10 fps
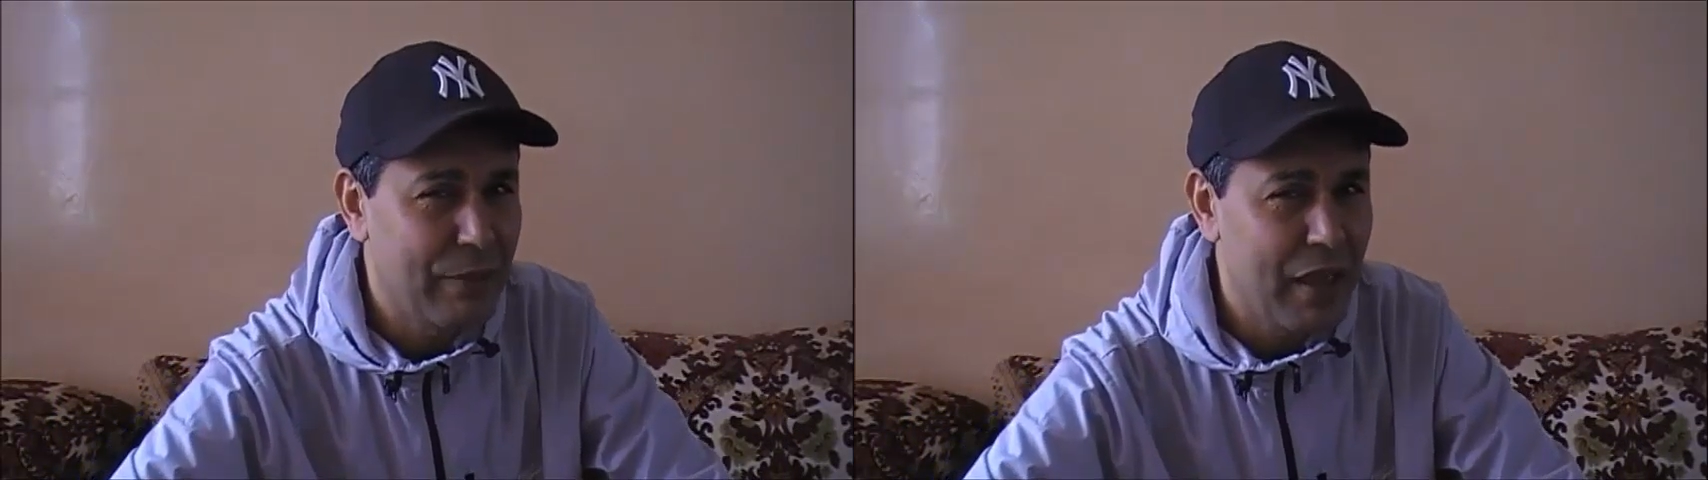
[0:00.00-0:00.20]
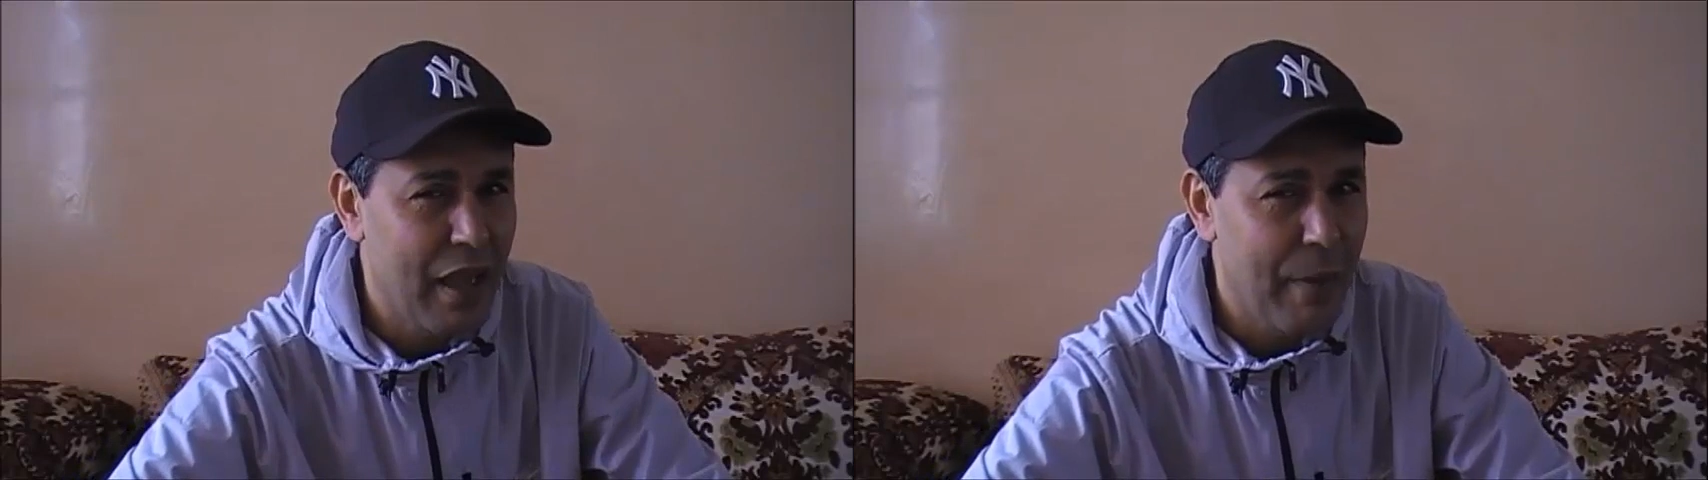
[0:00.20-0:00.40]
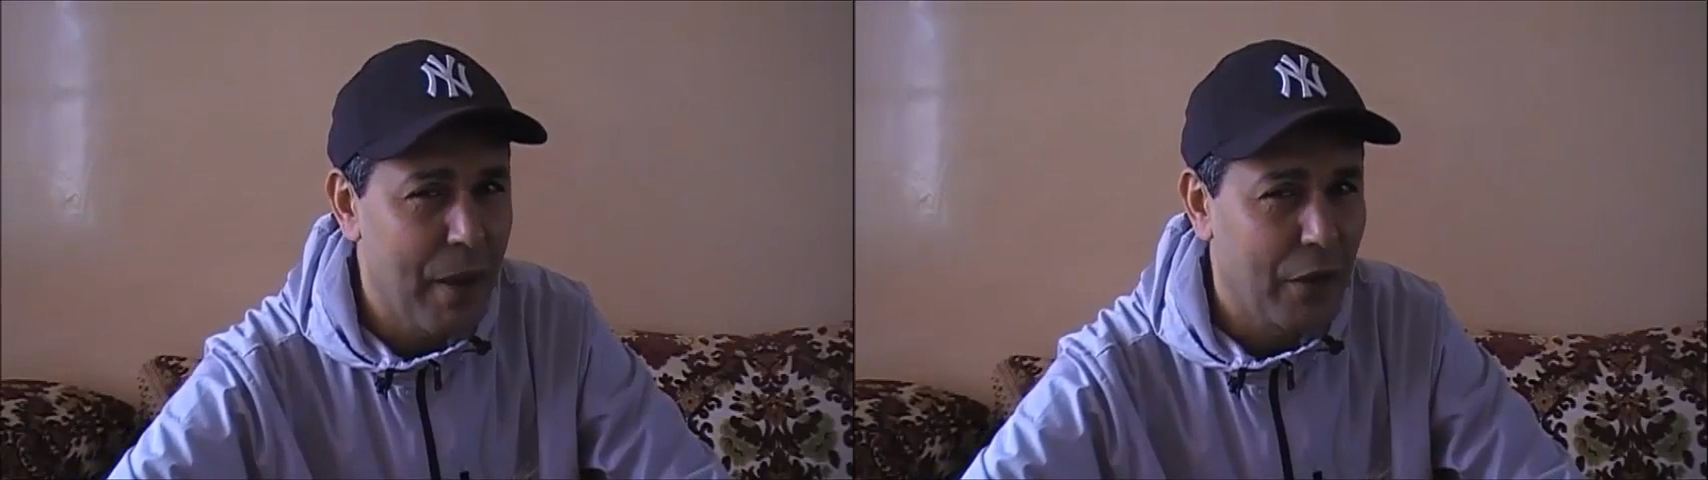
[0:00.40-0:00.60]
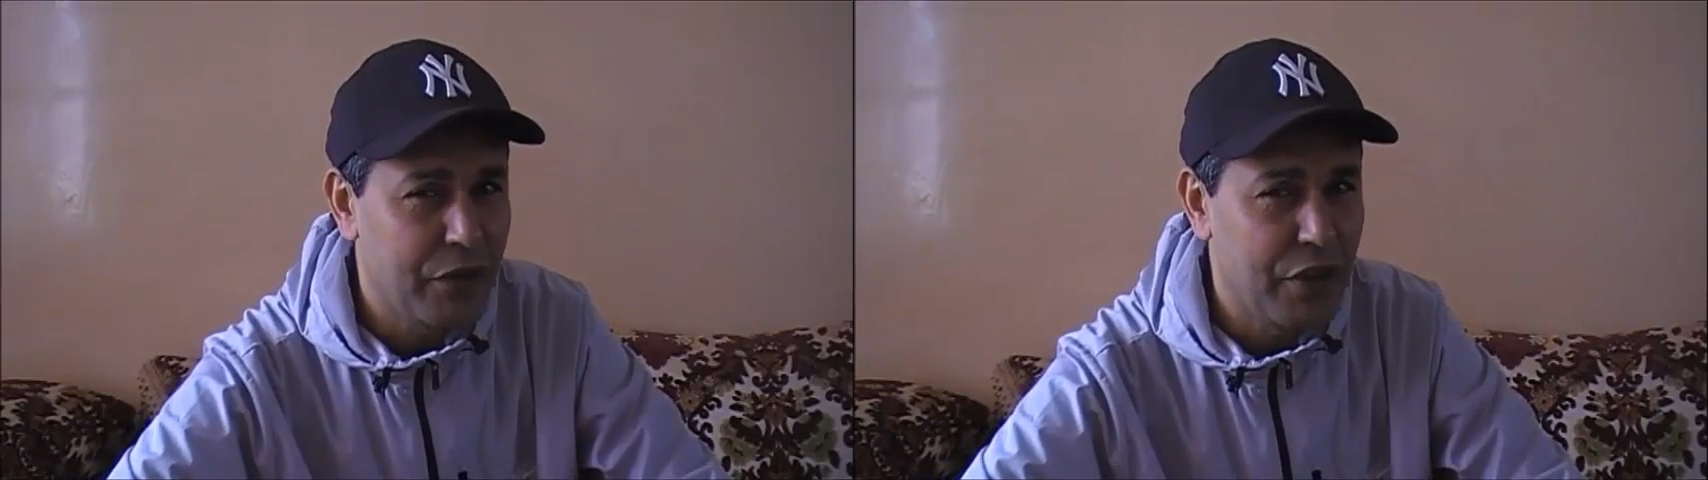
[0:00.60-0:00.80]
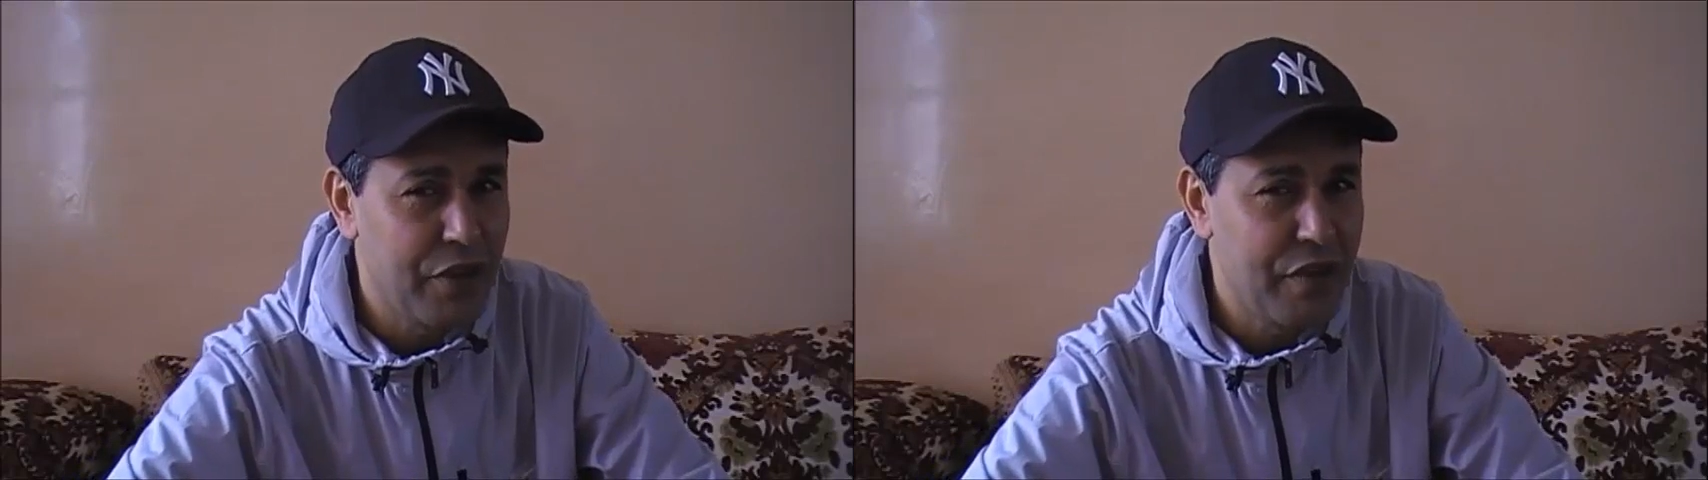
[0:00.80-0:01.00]
me
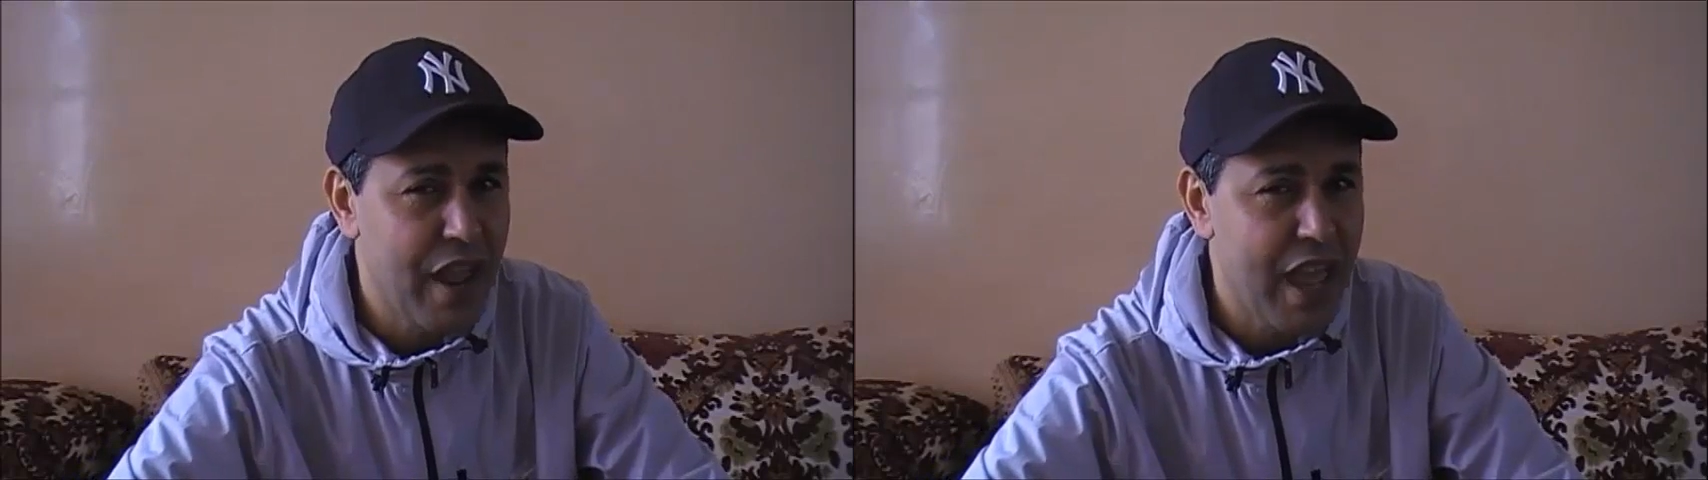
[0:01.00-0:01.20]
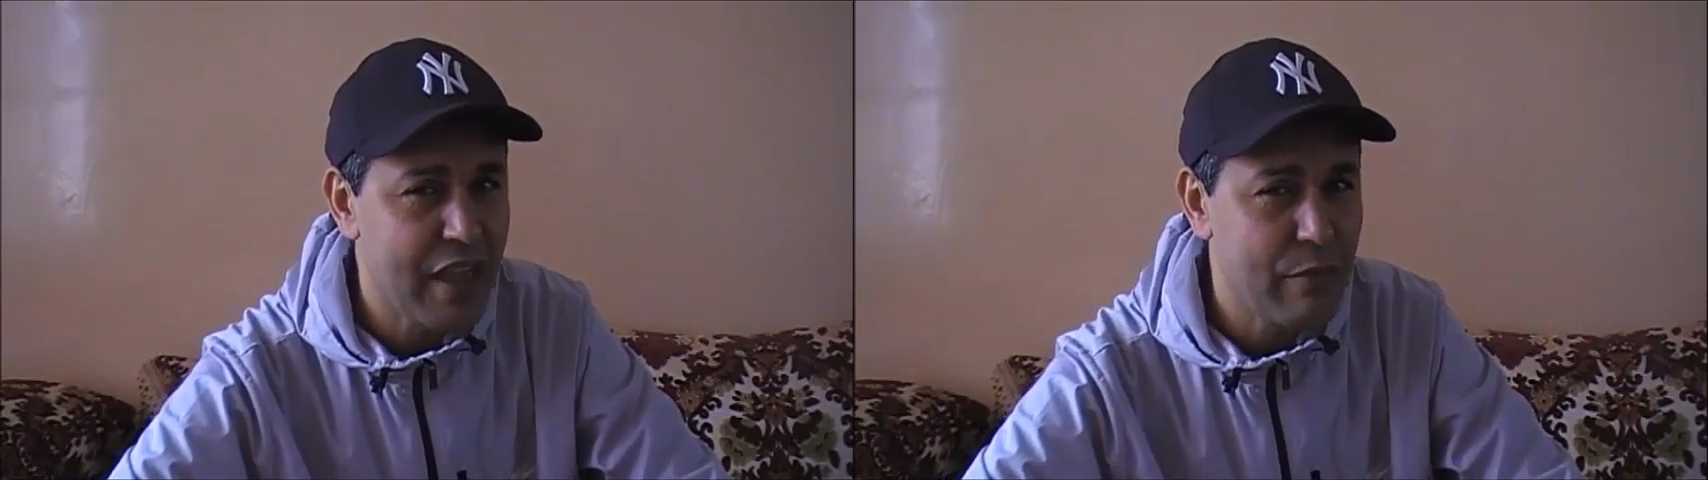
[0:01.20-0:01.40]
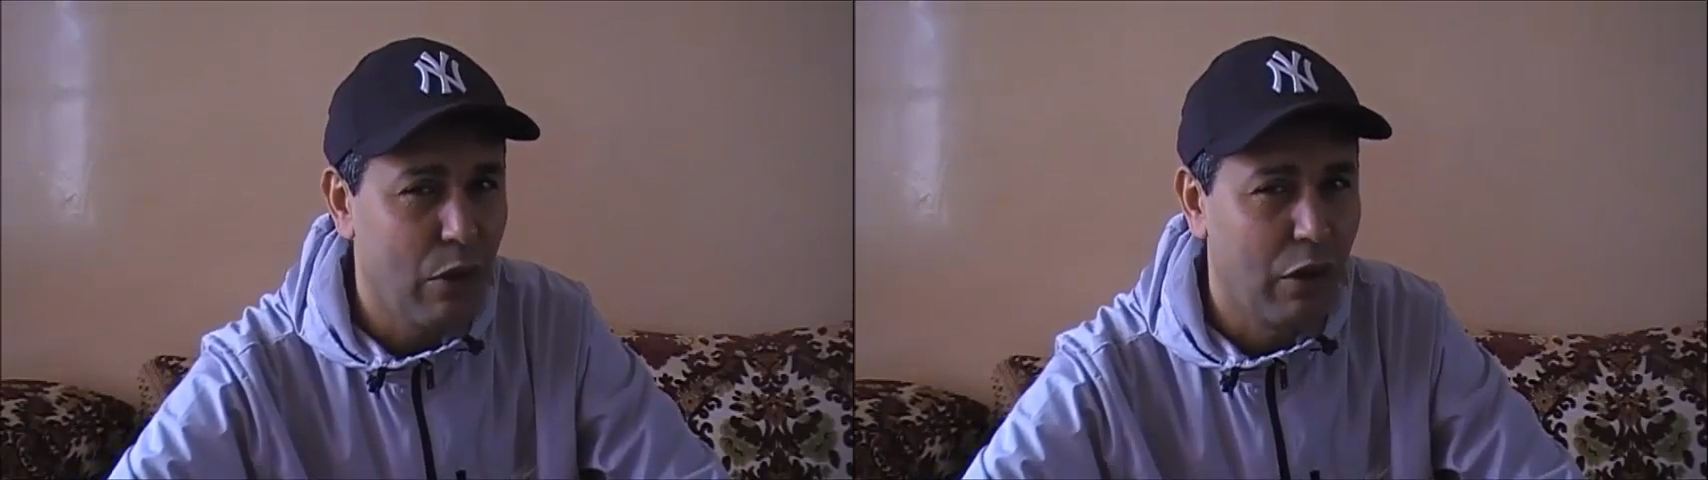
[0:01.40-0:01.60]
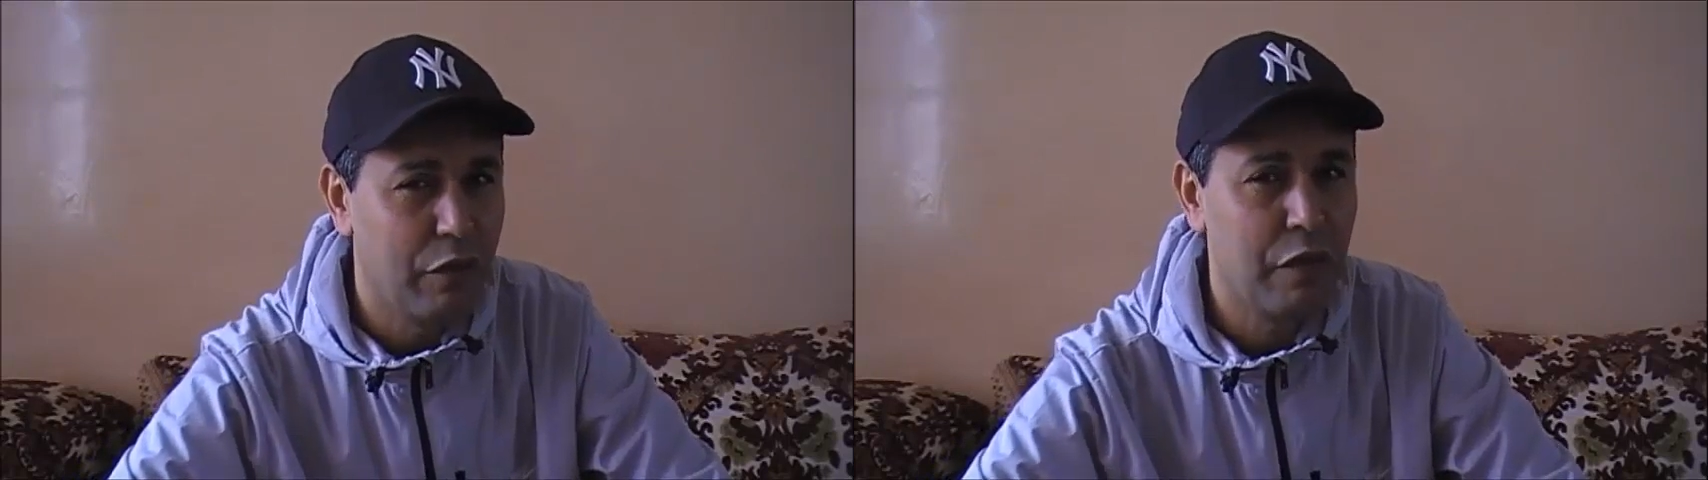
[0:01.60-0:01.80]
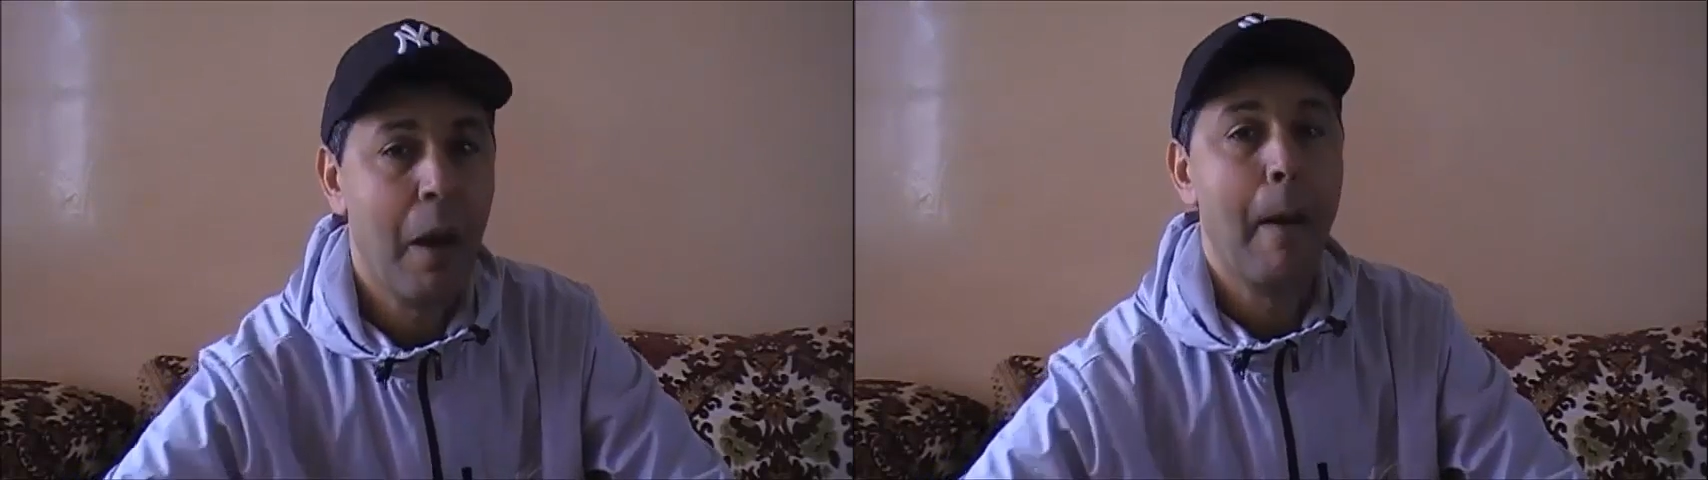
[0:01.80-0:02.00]
about the name of